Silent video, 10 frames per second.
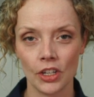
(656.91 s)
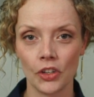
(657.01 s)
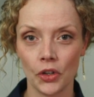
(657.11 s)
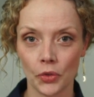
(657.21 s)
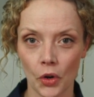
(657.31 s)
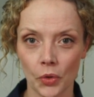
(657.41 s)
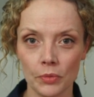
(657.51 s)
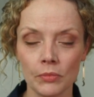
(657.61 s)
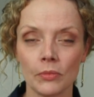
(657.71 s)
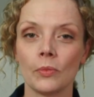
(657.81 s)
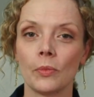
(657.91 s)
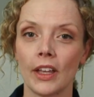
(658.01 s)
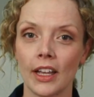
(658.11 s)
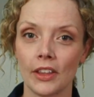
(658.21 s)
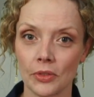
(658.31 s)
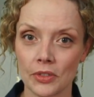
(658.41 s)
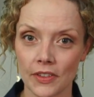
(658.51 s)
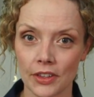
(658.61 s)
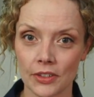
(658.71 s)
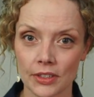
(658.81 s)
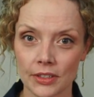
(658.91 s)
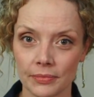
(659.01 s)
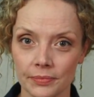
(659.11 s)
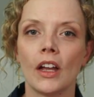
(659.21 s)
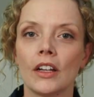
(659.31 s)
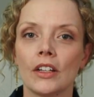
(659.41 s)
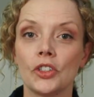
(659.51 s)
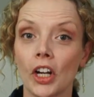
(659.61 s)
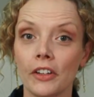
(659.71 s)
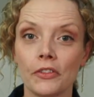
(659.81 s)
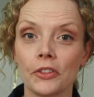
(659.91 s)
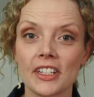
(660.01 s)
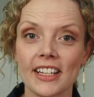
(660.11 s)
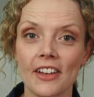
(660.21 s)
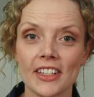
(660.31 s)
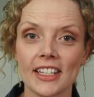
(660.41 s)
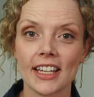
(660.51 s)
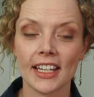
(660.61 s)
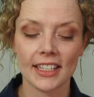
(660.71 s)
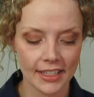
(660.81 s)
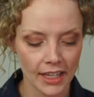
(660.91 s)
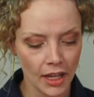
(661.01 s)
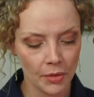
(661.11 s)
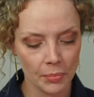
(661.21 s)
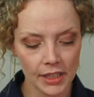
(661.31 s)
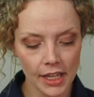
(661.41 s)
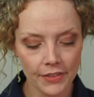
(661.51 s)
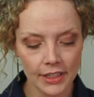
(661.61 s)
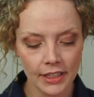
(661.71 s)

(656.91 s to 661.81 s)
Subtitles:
Your own and those of others. John 4:7 says, "Beloved,